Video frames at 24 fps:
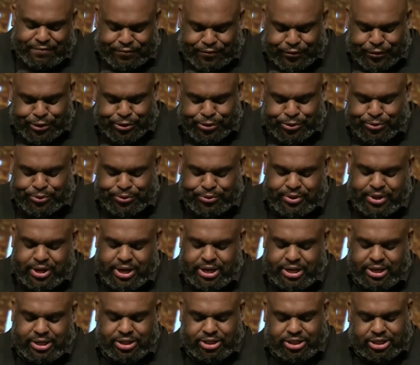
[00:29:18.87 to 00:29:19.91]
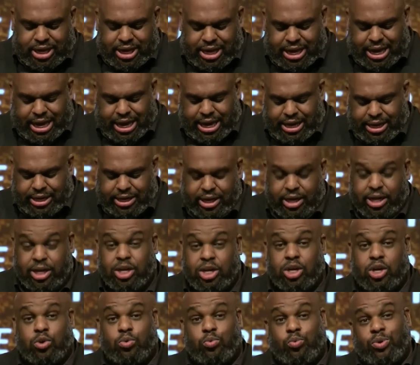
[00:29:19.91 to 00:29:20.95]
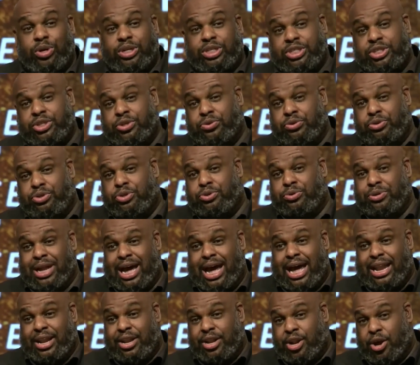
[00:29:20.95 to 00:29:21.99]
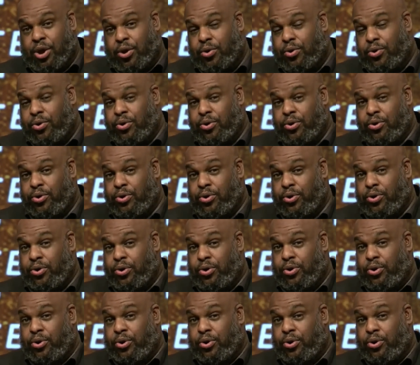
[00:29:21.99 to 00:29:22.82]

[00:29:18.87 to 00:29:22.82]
I have food to eat which you do not know.